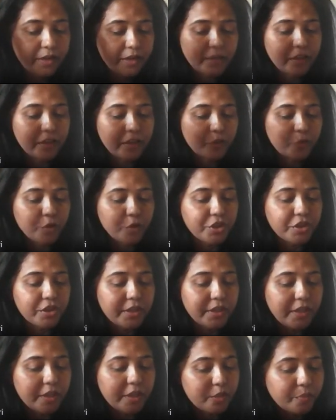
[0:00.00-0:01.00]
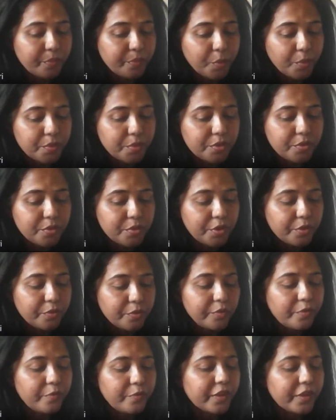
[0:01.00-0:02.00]
the question is posed to you
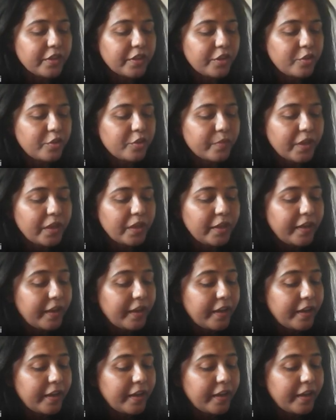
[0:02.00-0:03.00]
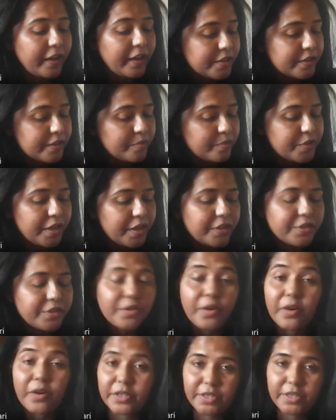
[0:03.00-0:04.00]
whether you will take art subjects
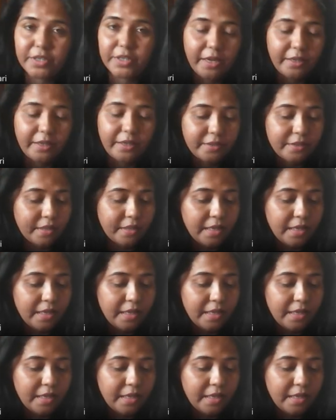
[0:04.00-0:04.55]
or science.